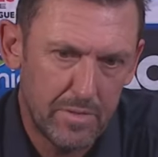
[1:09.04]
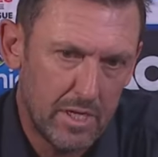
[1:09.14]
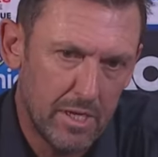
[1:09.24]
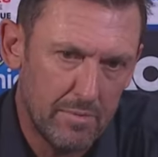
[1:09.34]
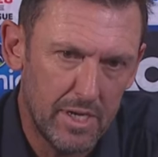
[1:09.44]

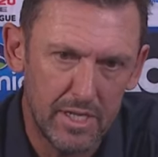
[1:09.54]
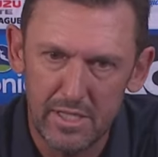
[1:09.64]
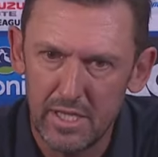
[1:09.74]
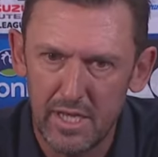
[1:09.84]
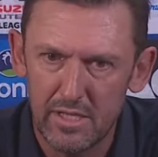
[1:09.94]
But
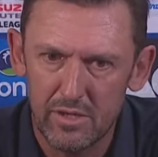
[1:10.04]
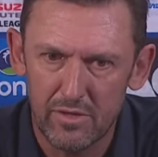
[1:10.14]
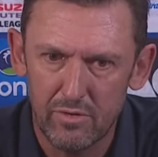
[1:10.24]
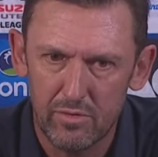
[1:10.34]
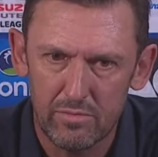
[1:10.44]
in the end, I
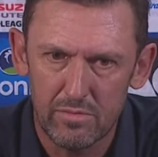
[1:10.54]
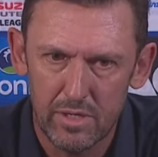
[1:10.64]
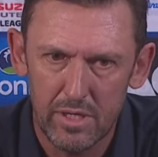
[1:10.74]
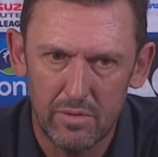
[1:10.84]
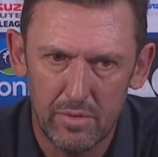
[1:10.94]
thought,
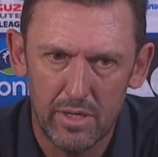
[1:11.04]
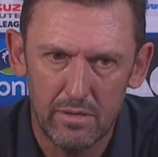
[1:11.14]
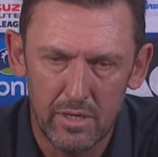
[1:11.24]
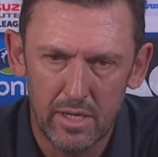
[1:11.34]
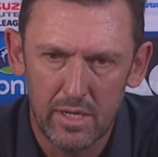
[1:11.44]
you know, we
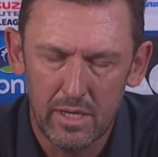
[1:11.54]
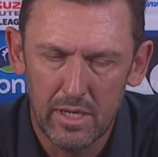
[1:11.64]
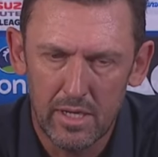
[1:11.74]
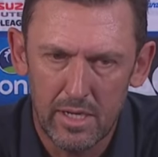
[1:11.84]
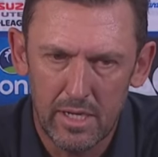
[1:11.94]

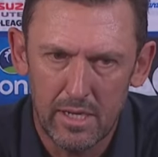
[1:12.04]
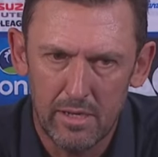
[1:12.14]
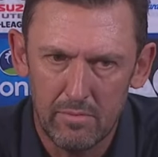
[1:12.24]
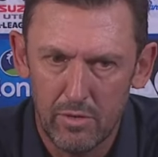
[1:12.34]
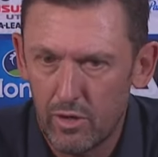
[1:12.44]

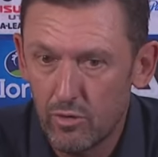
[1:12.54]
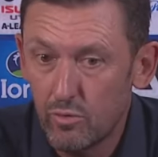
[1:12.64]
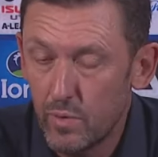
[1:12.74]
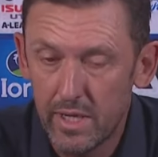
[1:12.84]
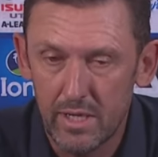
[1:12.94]
got a
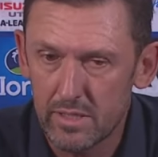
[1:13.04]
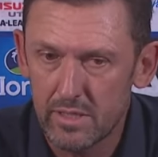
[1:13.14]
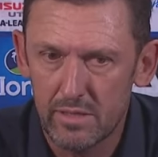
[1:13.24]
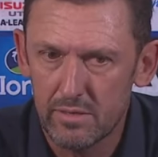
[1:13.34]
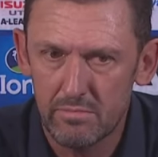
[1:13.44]
good win,
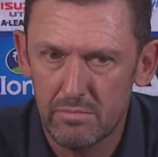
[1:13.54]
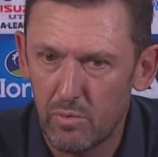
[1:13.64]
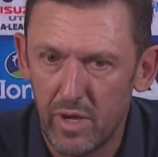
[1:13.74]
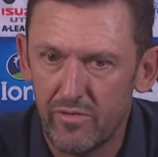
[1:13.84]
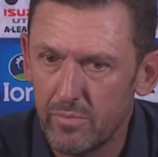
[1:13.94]
and
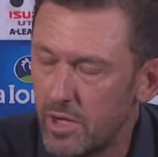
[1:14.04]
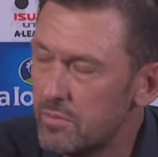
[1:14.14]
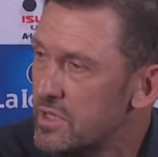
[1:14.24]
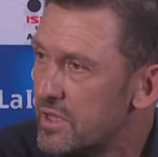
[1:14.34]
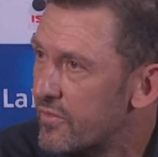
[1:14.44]
away from
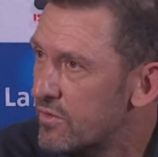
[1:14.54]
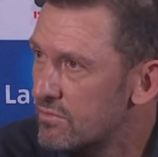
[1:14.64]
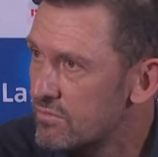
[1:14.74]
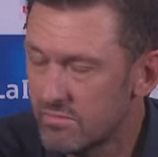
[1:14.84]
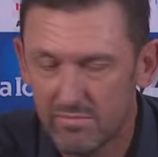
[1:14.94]
home is
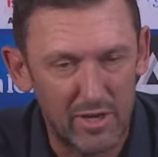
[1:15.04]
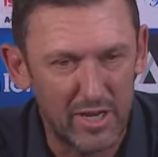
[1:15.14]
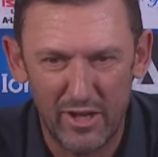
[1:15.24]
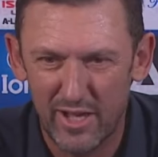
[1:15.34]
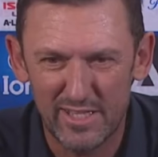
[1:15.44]
difficult. I
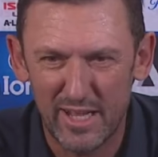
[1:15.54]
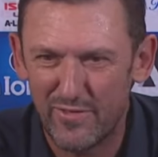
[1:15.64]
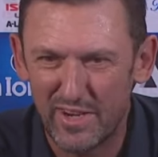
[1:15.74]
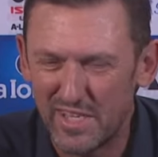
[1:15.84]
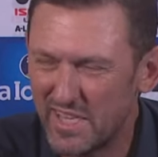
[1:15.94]
know how
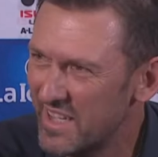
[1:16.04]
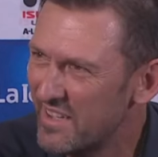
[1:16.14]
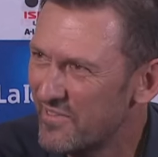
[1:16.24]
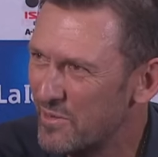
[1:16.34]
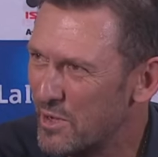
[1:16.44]
tough it is
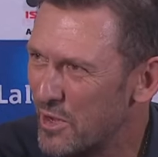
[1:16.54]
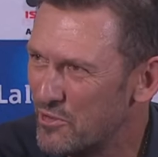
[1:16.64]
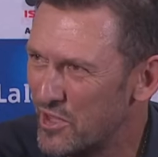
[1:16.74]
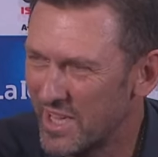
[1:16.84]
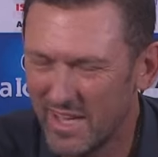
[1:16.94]
here, from
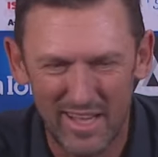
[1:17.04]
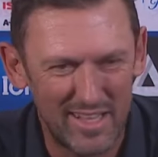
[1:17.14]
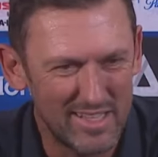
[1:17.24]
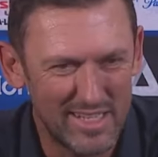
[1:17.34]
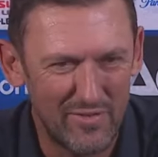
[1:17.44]
coaching here, how
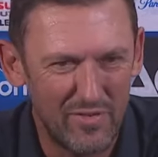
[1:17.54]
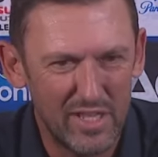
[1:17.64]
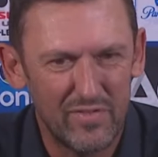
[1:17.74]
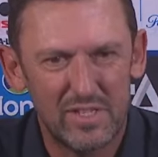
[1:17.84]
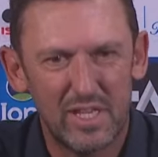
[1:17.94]
tough it
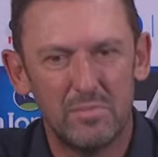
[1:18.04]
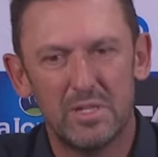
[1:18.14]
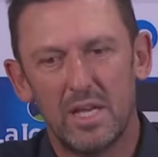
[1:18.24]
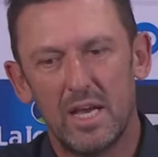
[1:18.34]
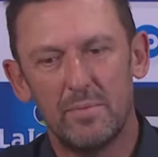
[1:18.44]
is for teams
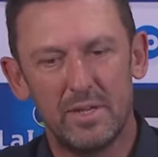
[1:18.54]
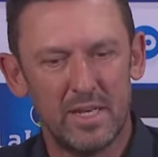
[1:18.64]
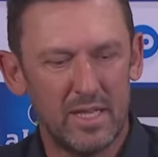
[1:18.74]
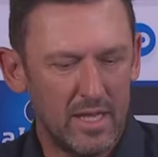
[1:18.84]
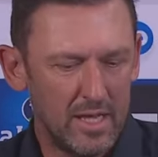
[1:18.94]
to come. And
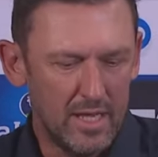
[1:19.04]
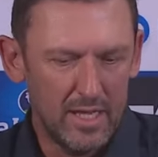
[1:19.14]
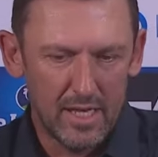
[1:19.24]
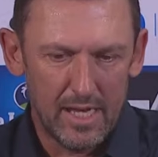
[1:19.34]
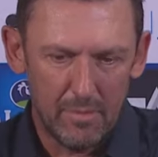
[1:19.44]

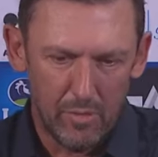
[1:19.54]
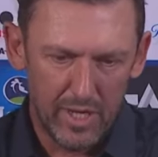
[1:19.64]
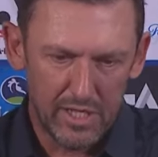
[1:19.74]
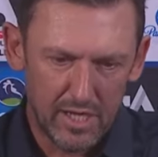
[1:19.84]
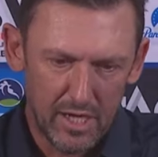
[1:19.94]
a couple of
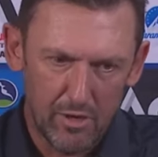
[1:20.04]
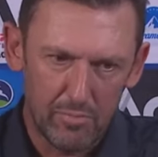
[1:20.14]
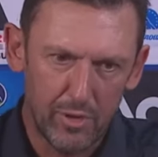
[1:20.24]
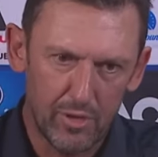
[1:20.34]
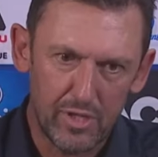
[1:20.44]
weeks ago,
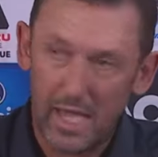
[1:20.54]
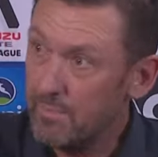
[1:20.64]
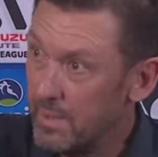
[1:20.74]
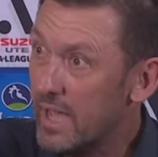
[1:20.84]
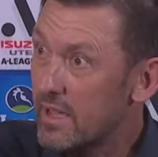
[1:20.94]
Perth
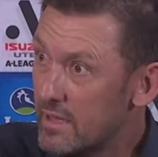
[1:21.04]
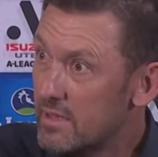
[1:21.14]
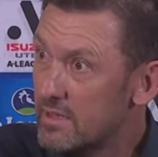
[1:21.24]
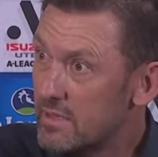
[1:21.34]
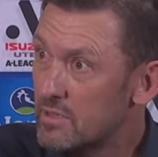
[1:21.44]
came back
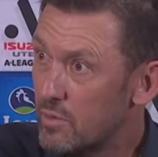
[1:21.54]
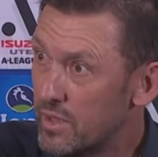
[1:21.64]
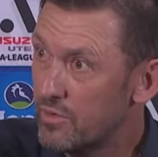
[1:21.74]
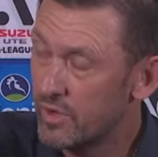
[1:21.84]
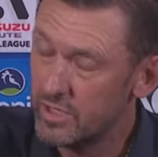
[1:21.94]
to
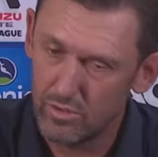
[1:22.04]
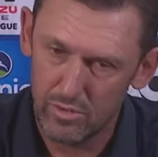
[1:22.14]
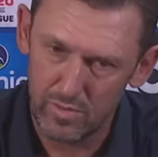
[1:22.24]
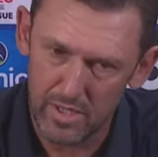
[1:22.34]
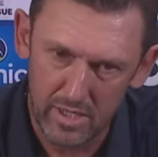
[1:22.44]
win
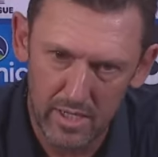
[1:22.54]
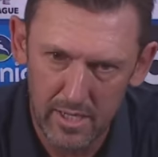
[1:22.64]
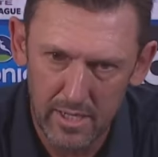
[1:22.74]
3-2, and,